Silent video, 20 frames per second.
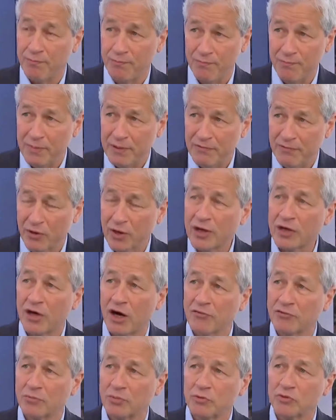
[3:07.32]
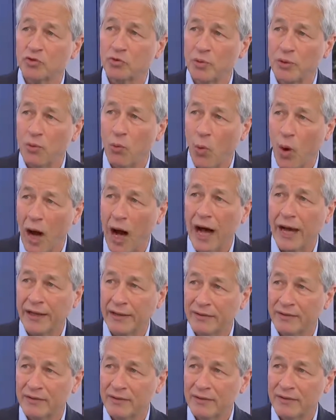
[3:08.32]
be very comfortable doing
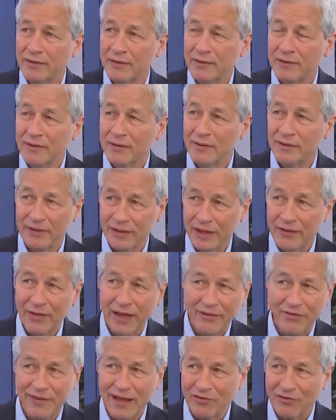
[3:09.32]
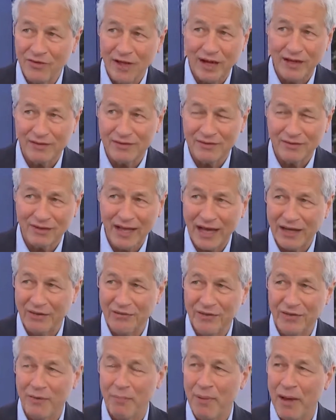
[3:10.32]
Y. Okay, that's not lack
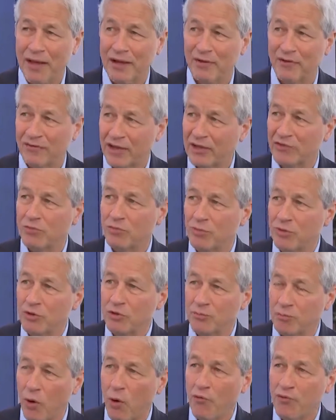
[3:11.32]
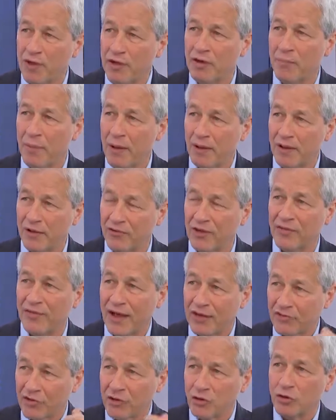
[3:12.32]
of independence. That's you both independently said
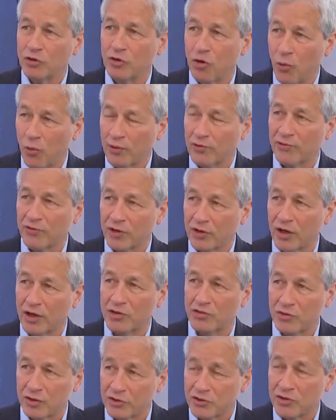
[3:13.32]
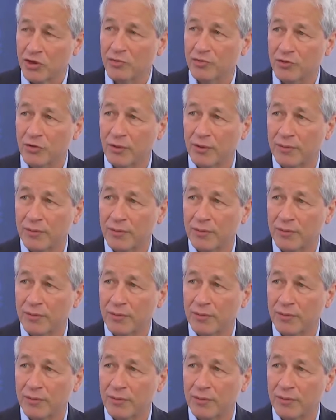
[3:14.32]
that's a good course for the country. Let's go do it.